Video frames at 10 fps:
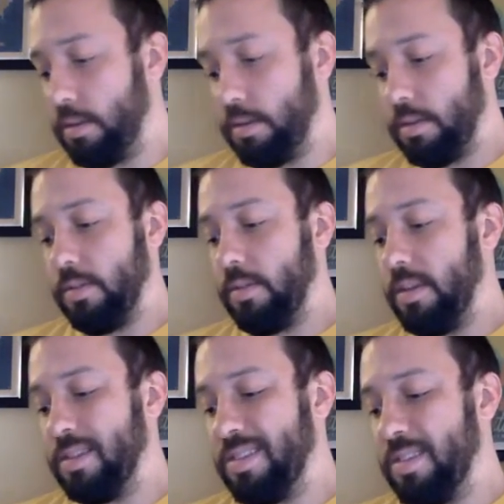So
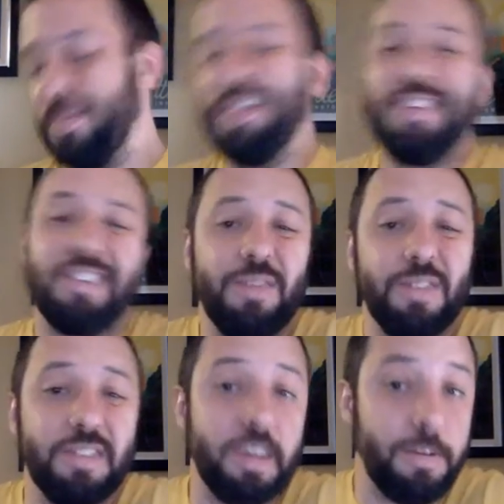that's kind of a
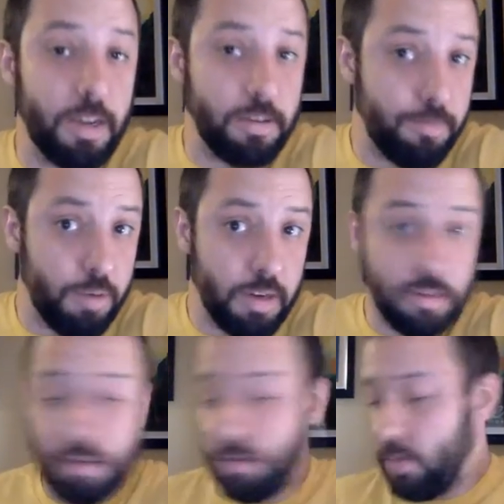side effect of
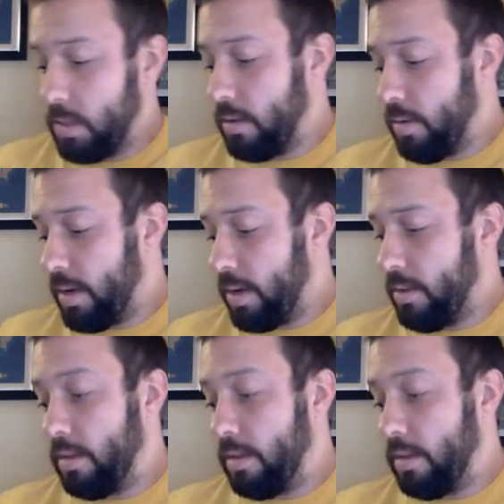pregnancies once in a while. And